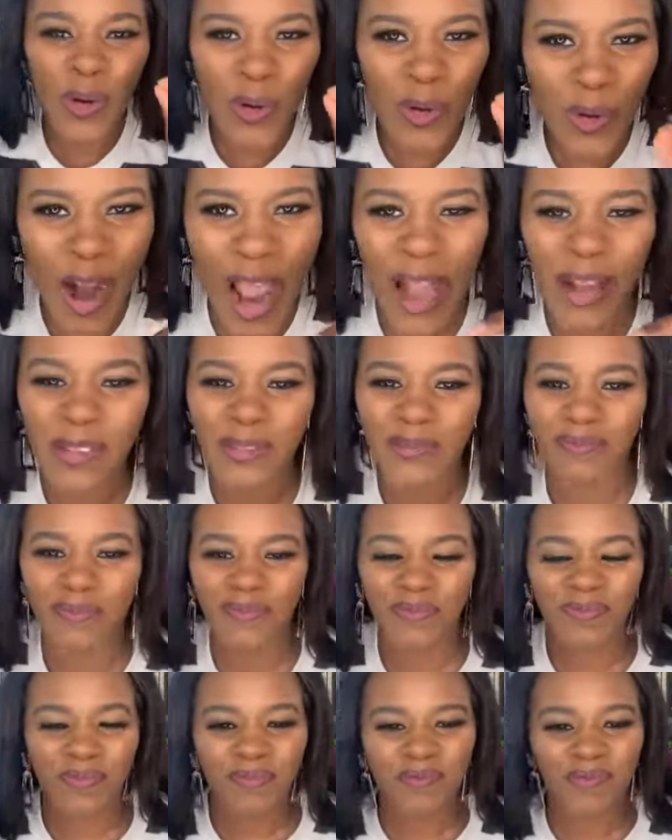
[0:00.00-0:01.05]
route.
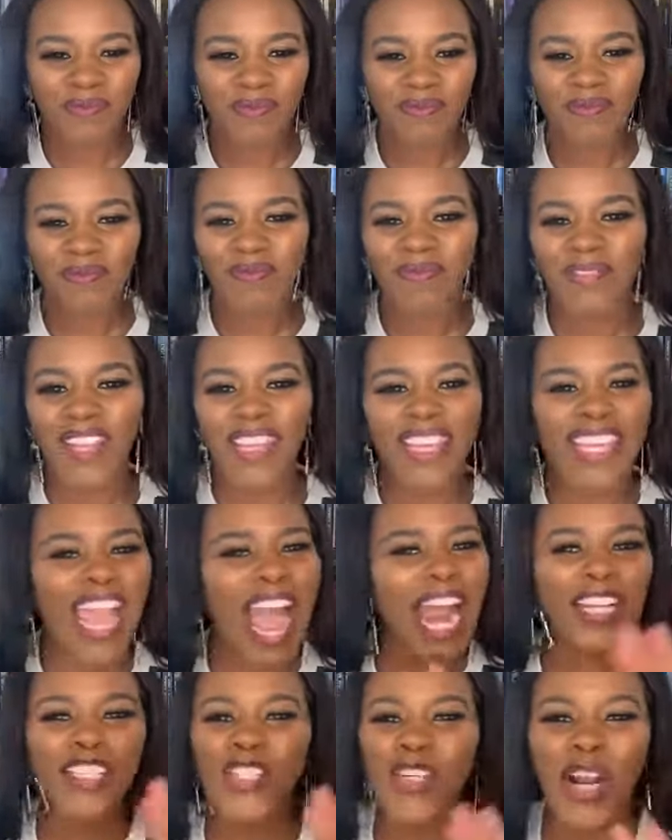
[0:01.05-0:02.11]

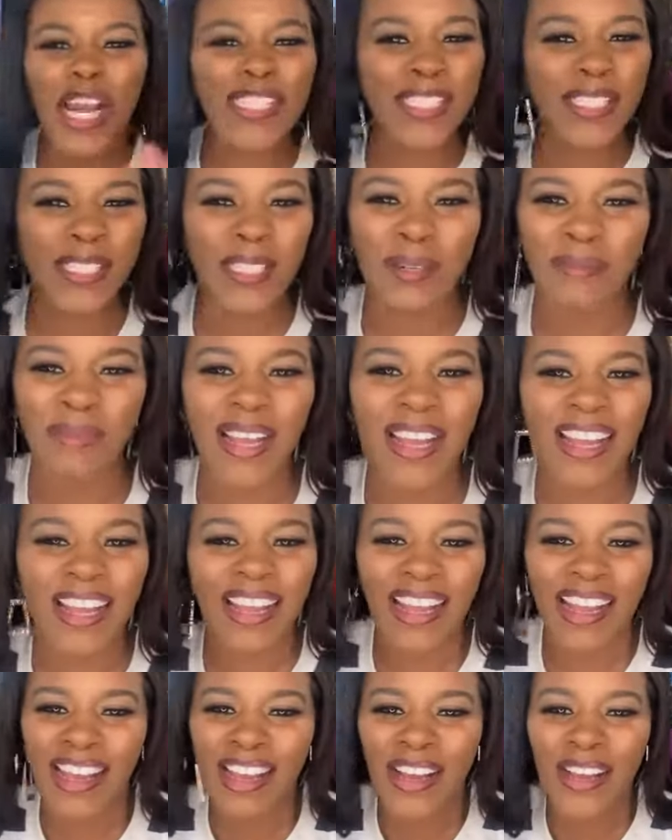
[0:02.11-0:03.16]
Gotta trust him.
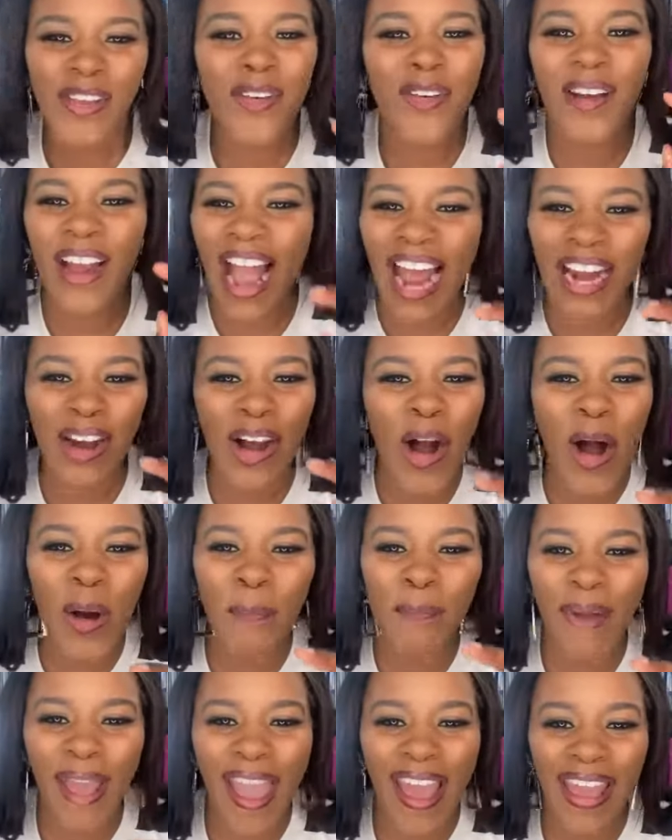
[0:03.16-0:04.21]
You gotta
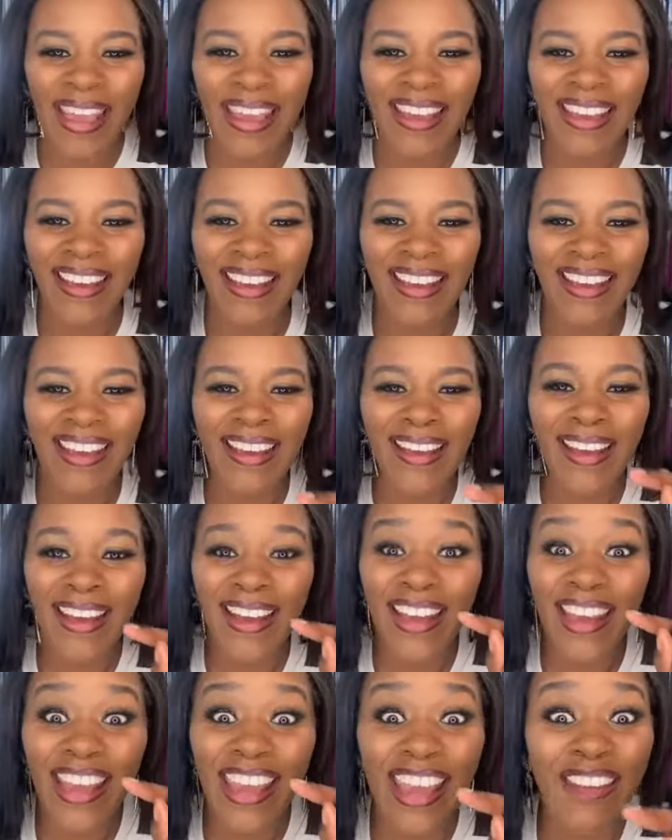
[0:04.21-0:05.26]
obey
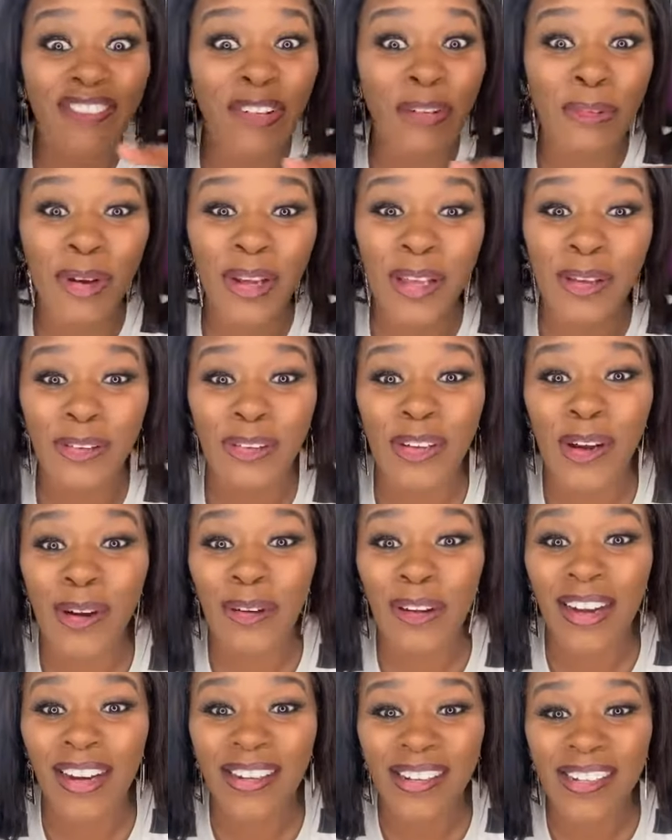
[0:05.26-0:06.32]
even when you
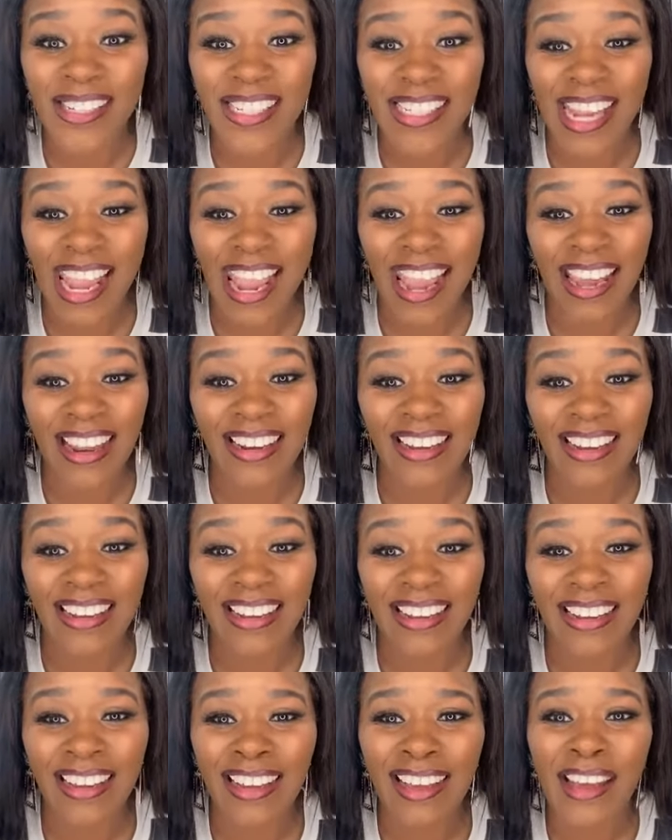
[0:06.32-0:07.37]
don't understand.
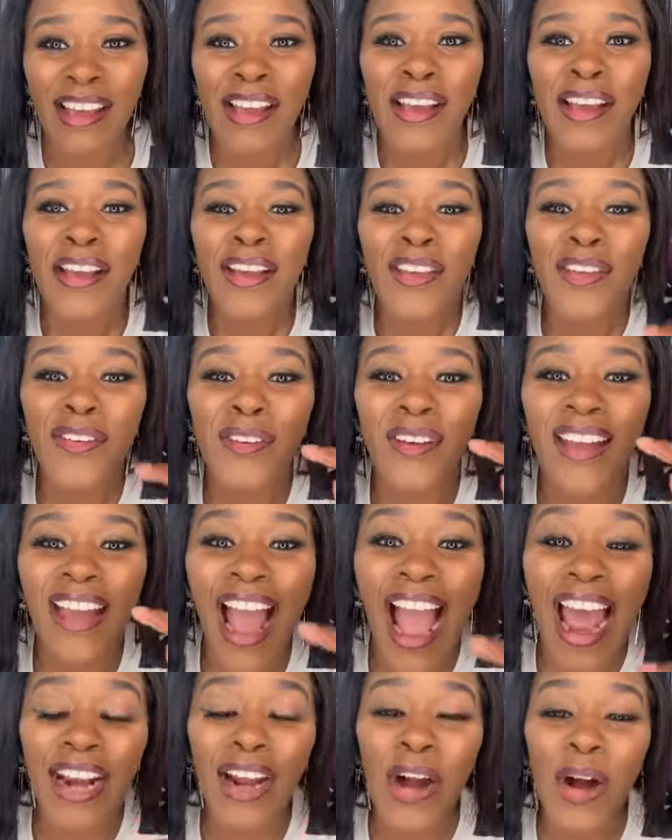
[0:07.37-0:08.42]
You
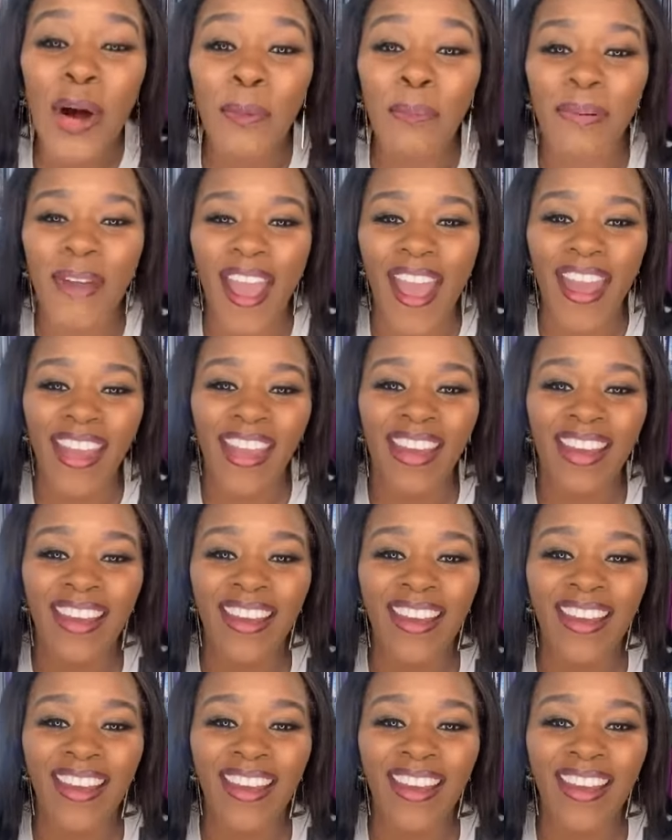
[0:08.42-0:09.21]
gotta obey